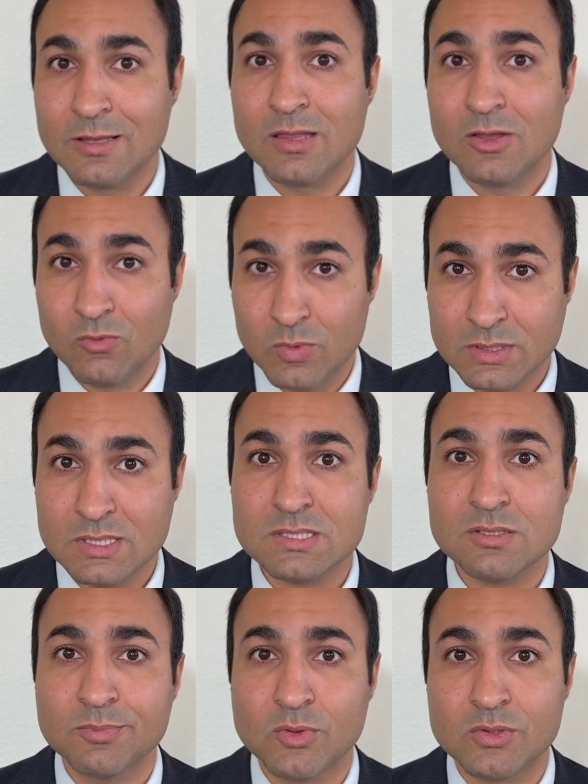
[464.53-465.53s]
with the
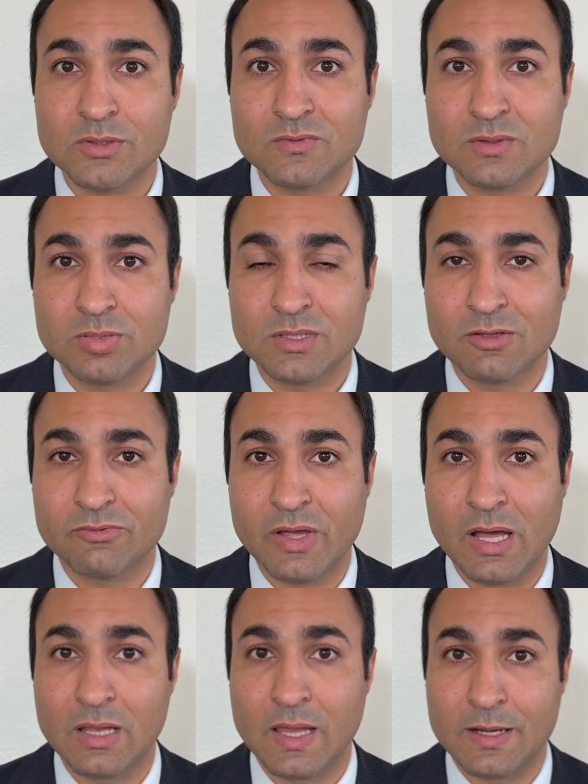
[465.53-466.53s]
support of
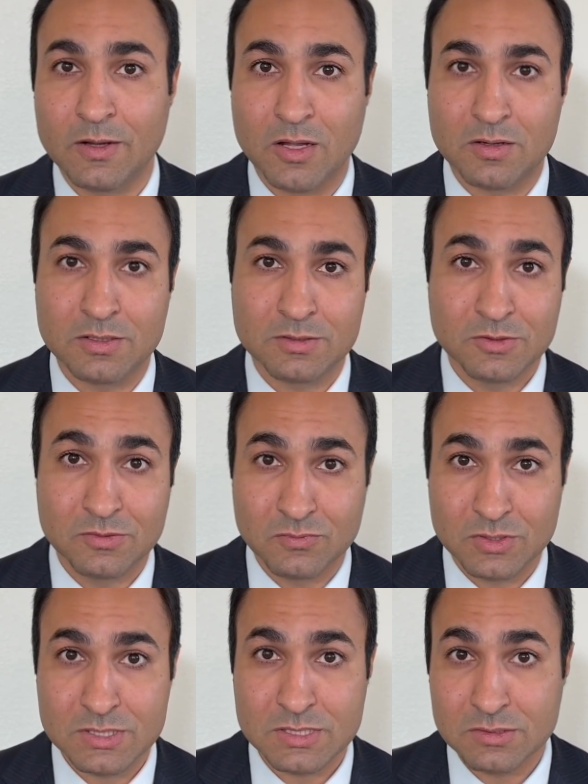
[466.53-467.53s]
EPFL and other
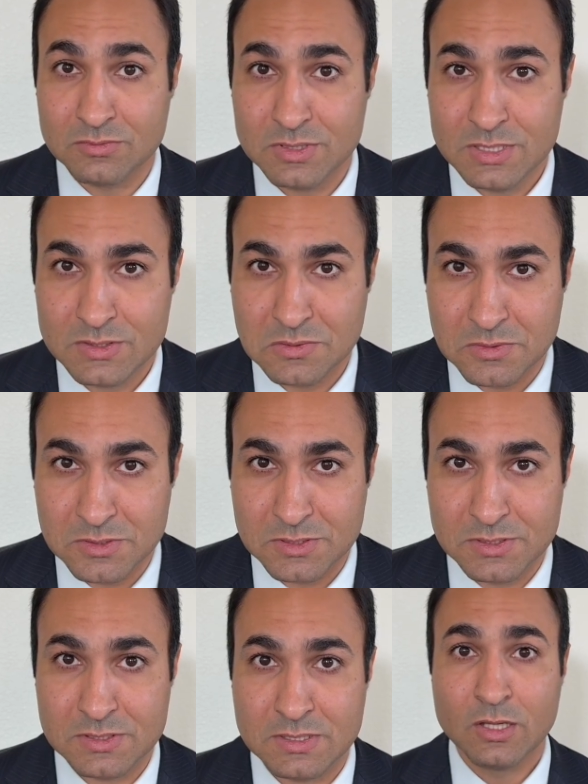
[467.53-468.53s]
university
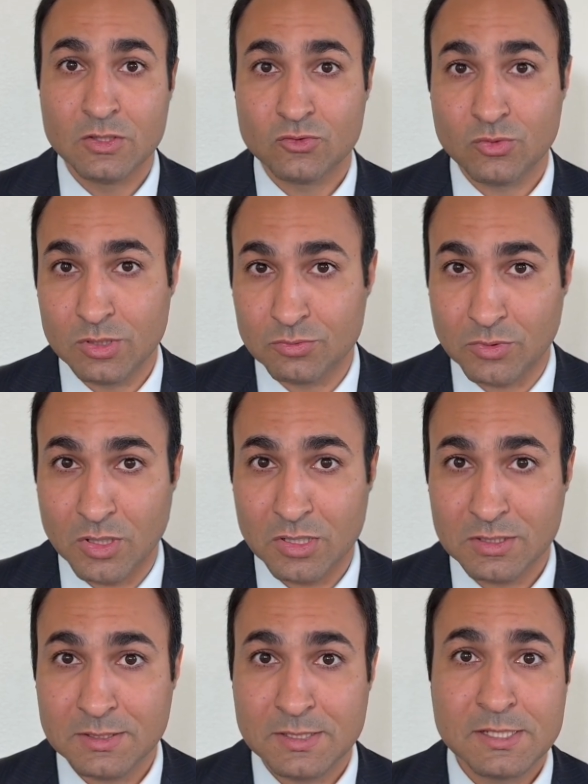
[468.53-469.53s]
resources to Iran.